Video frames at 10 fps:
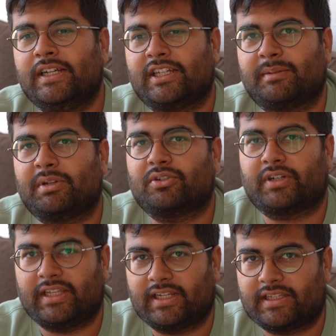And I'm like,
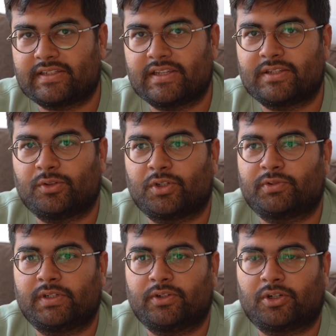okay, like this is not
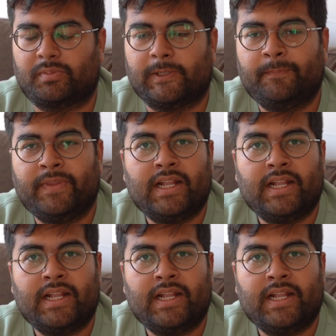really normal.